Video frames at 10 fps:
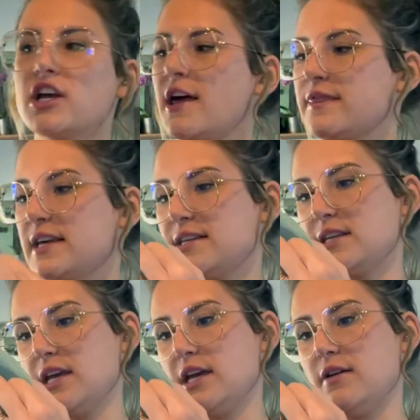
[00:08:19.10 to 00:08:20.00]
got these
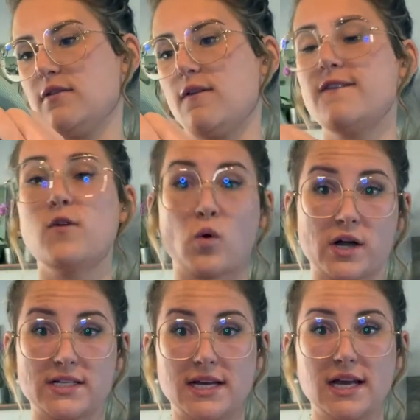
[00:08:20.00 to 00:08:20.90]
in
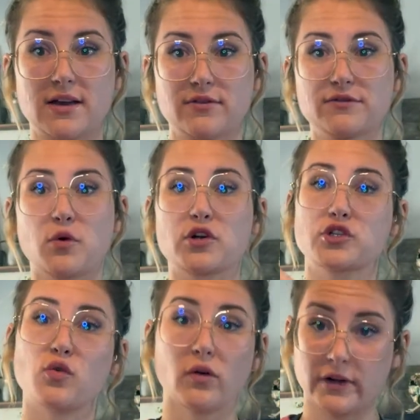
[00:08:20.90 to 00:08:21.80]
40 for
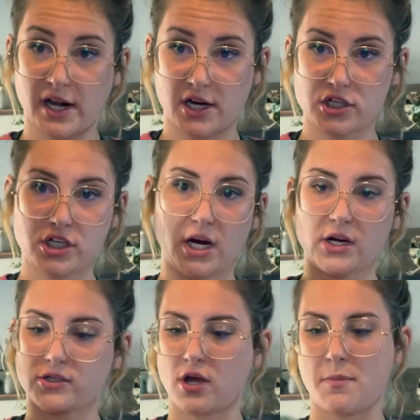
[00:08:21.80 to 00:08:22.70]
school for next year.
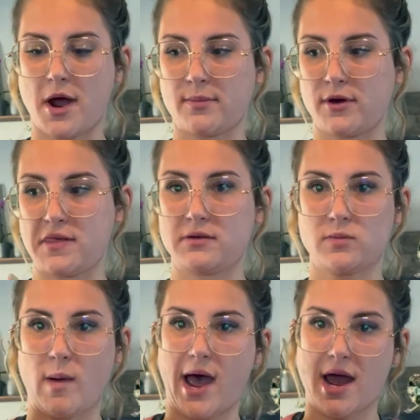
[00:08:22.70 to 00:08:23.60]
So I'll probably put those
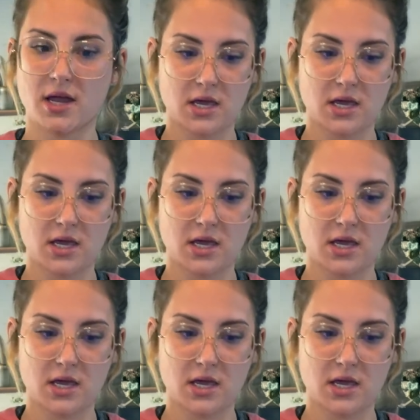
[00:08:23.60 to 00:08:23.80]
back.